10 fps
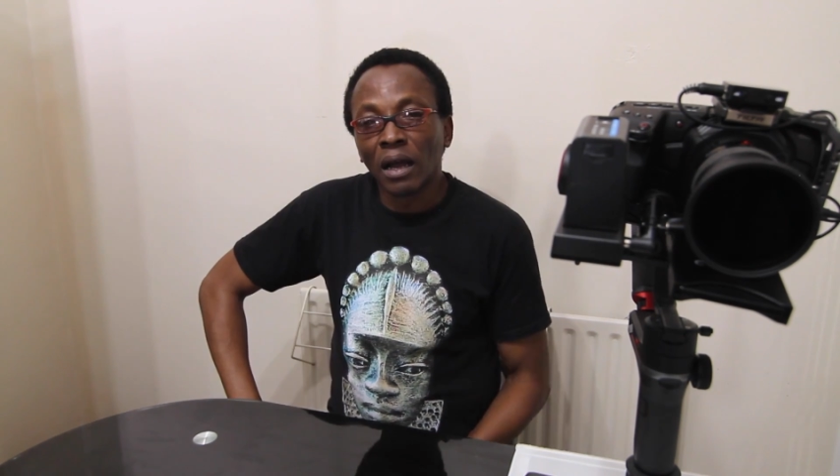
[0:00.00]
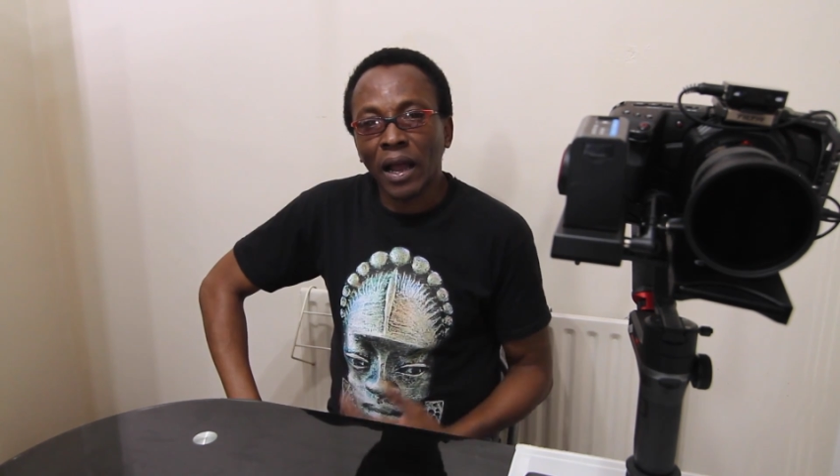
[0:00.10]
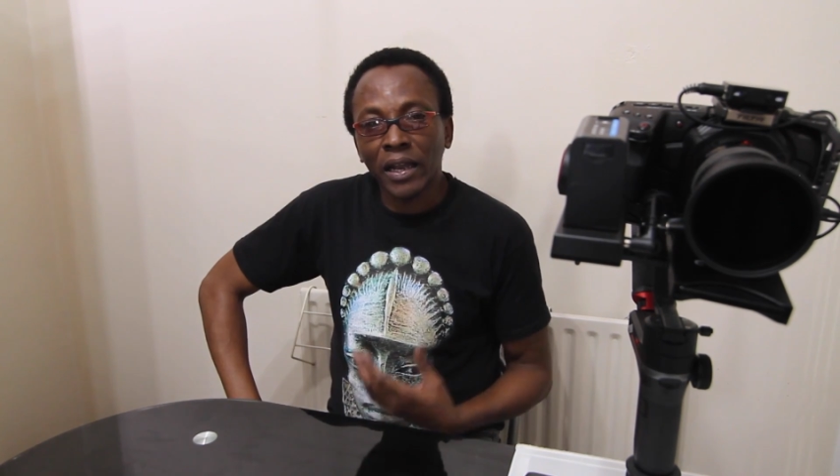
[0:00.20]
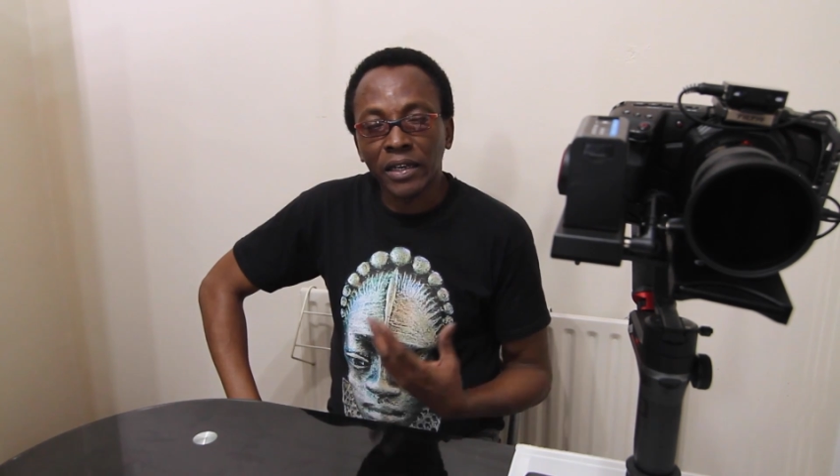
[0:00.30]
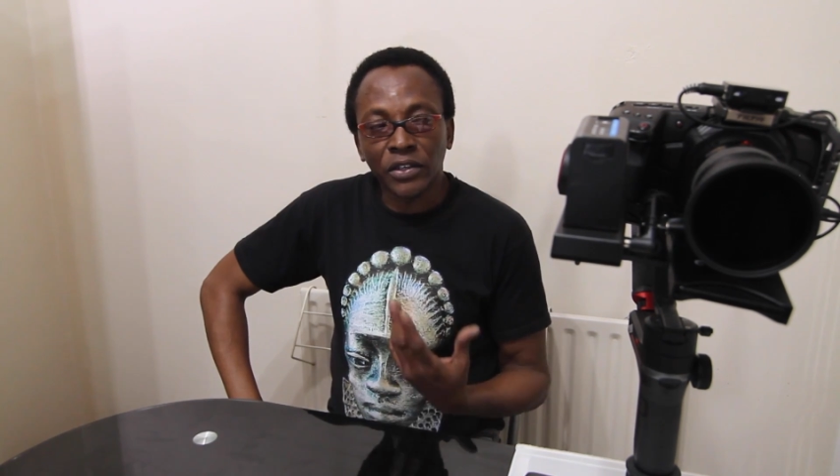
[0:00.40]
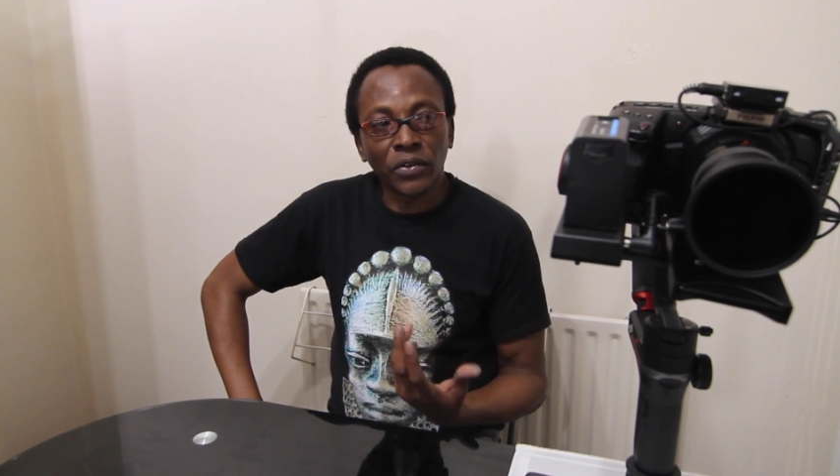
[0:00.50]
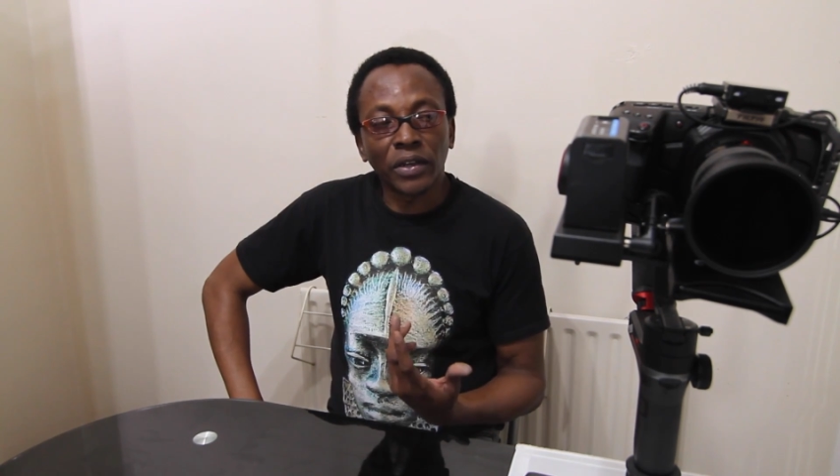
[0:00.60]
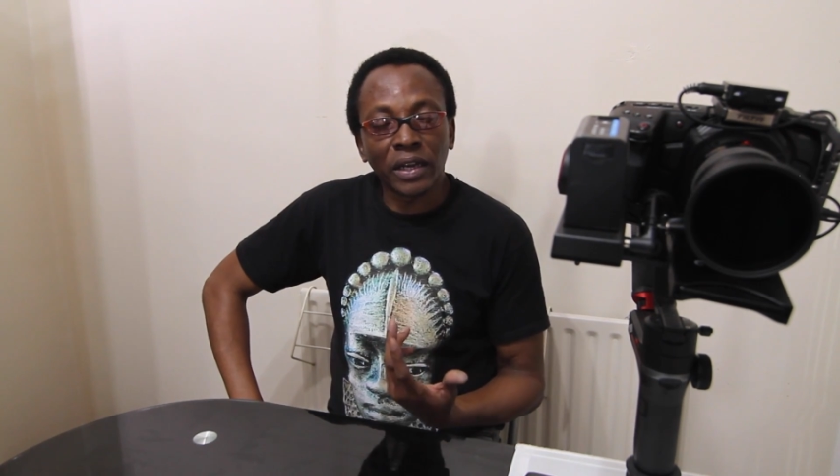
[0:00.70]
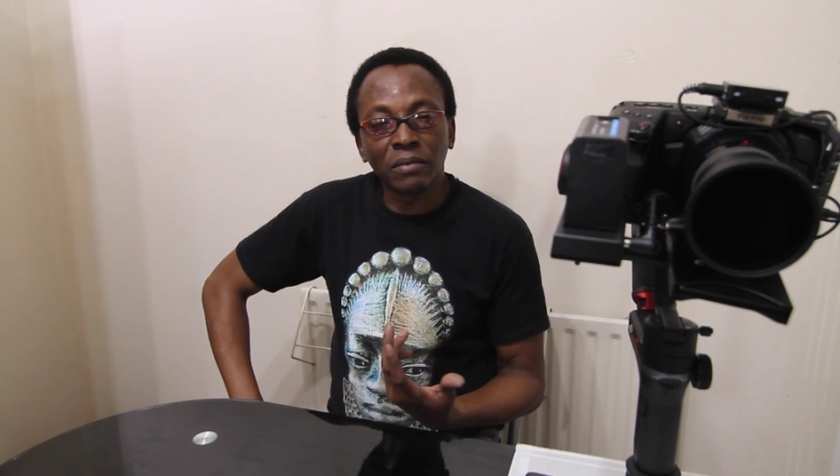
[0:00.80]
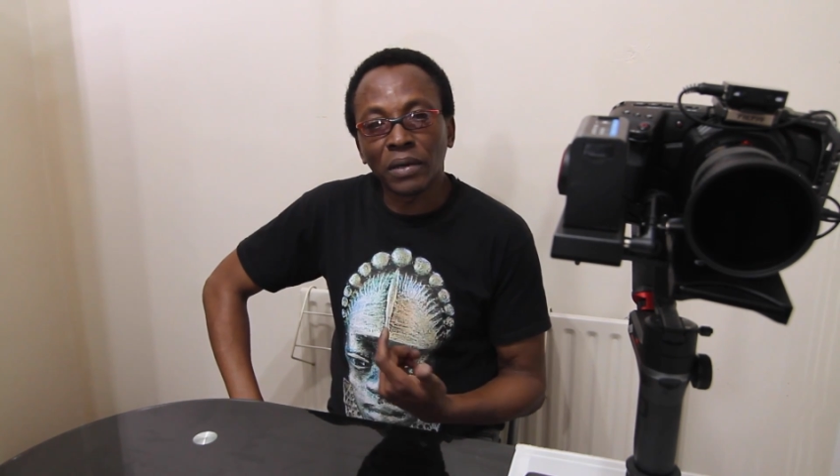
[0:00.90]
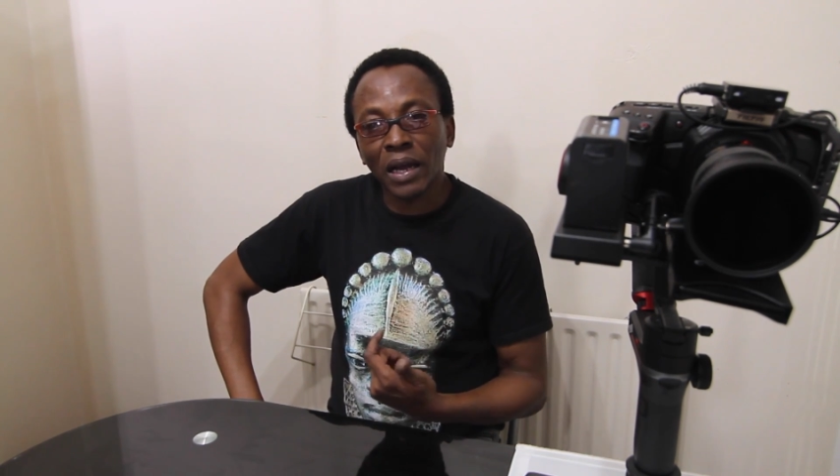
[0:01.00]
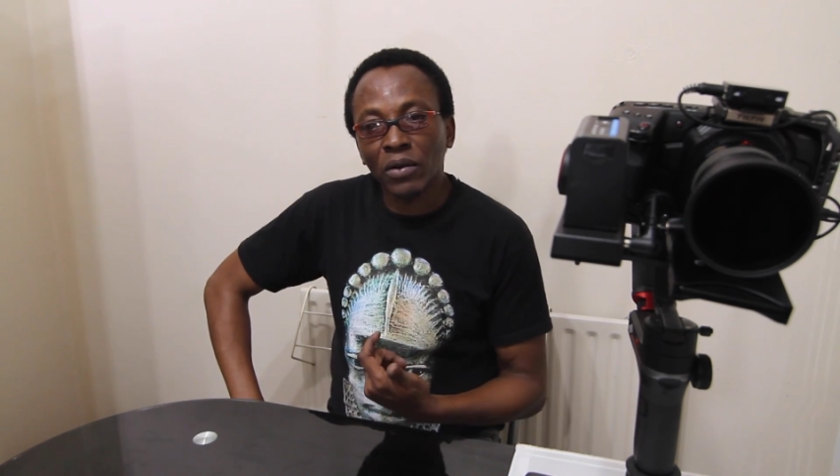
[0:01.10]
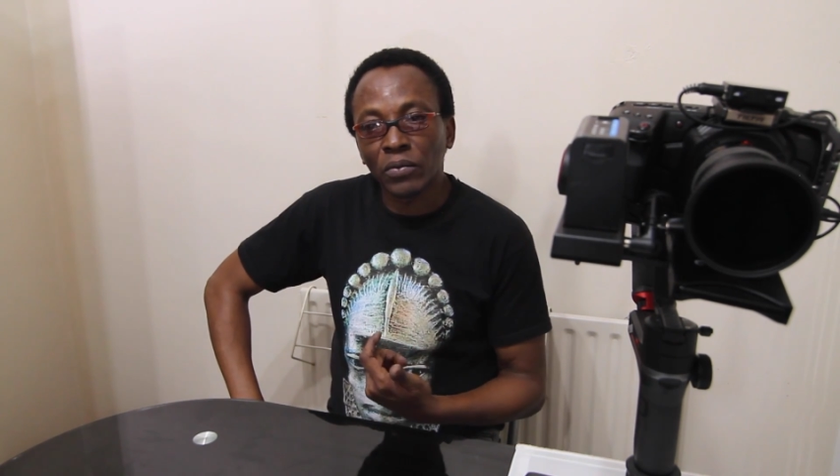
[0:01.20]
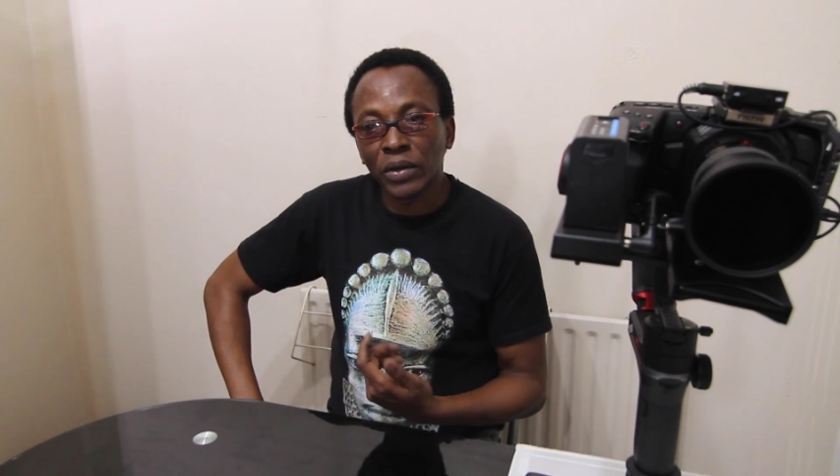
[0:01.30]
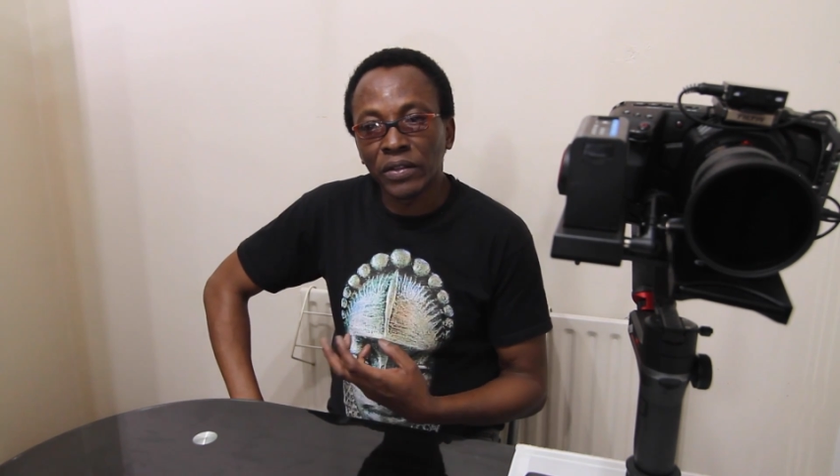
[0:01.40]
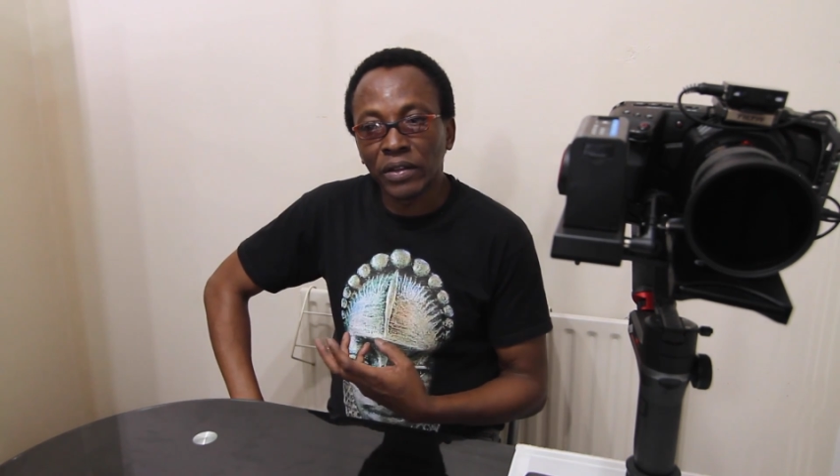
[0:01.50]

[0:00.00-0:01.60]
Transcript: I took the gimbal out with